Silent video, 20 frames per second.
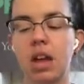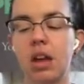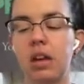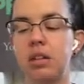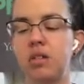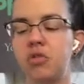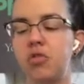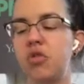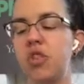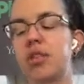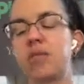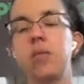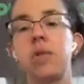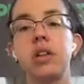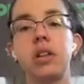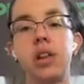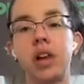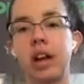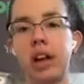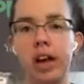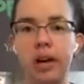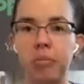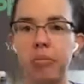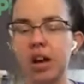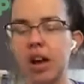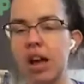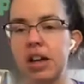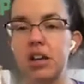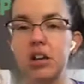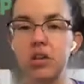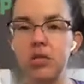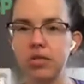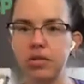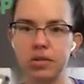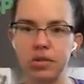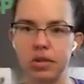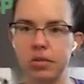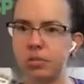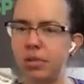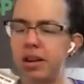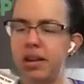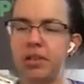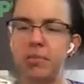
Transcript: This one, like, I mean, I can use this on my